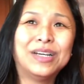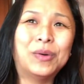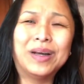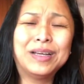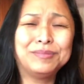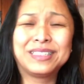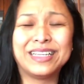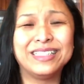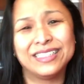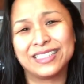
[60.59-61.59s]
what I'm
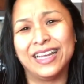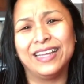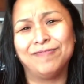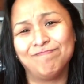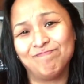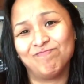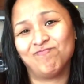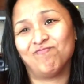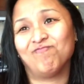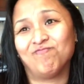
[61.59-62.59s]
saying is like,
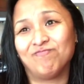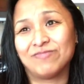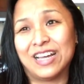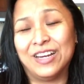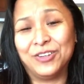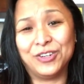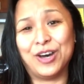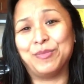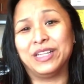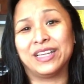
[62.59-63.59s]
I don't know
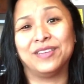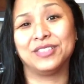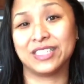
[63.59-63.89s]
how many times to